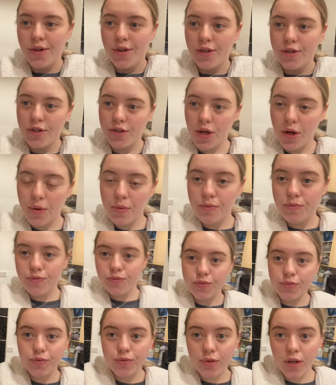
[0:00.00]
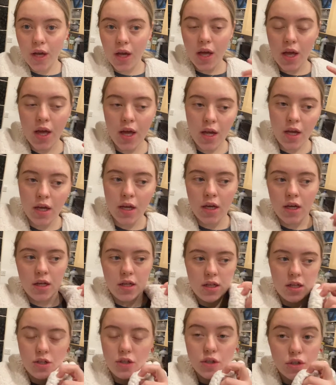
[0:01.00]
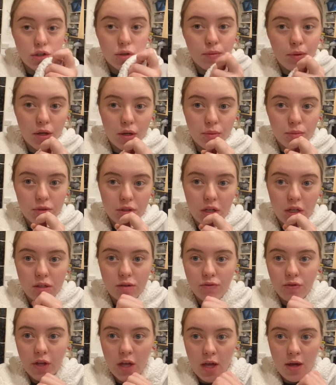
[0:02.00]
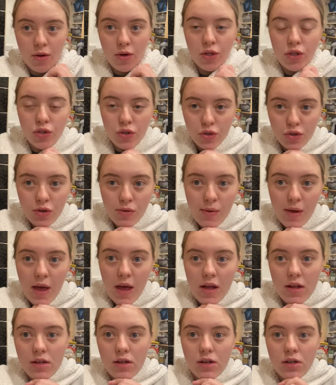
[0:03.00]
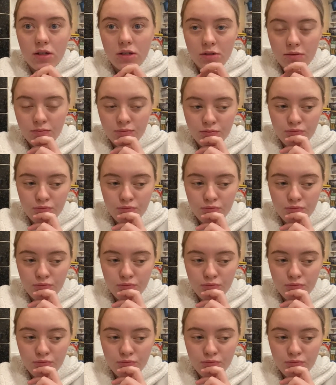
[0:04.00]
So let's just go back upstairs. I think I'm gonna do some editing.